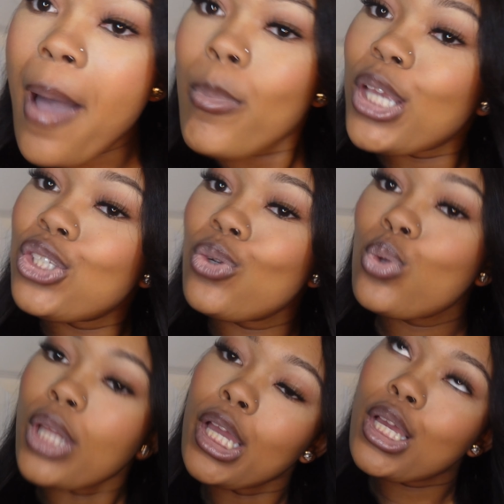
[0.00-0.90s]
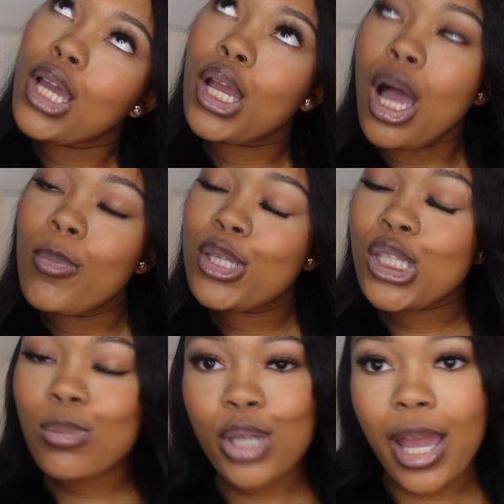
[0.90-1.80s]
Make sure you like, comment,
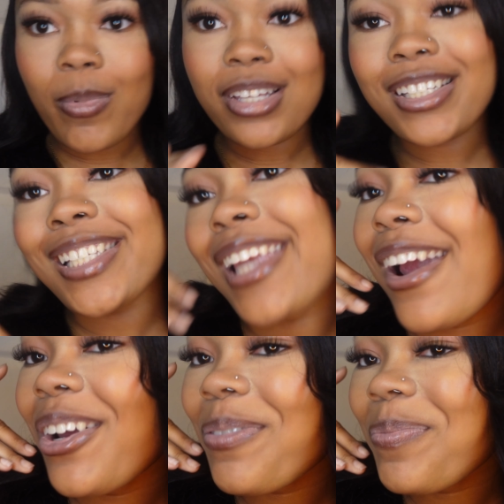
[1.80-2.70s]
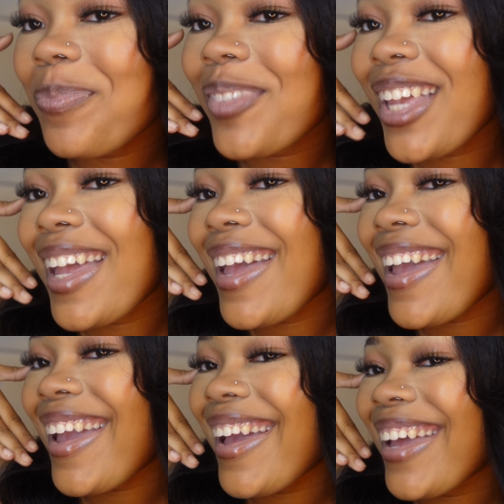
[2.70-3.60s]
subscribe, and share.
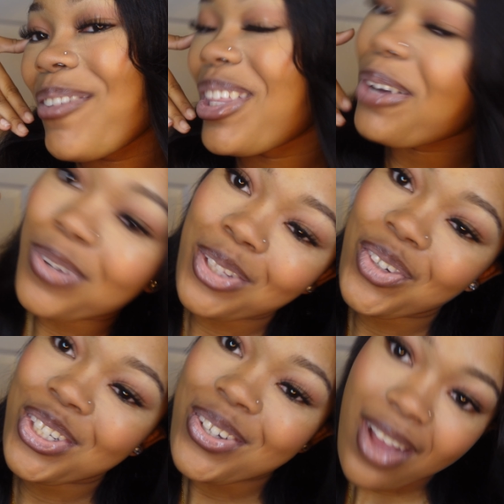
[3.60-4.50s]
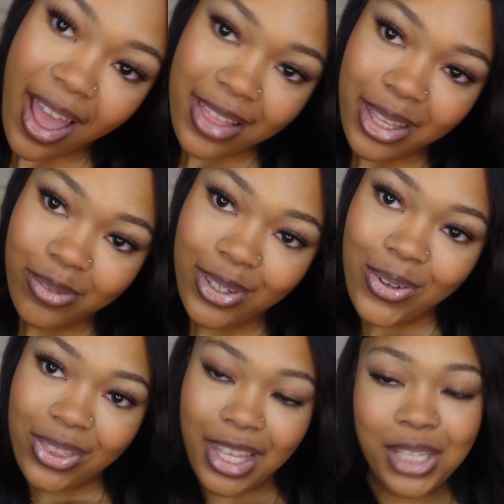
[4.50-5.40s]
And without further ado, I love you.
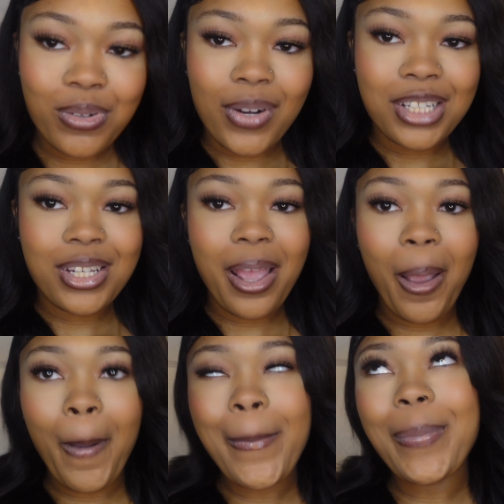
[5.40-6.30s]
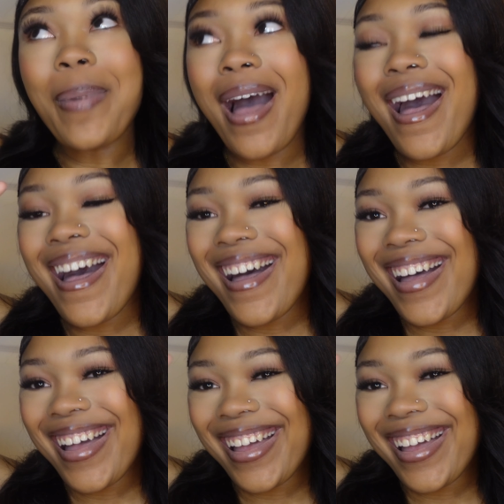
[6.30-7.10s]
Thanks for watching. Bye.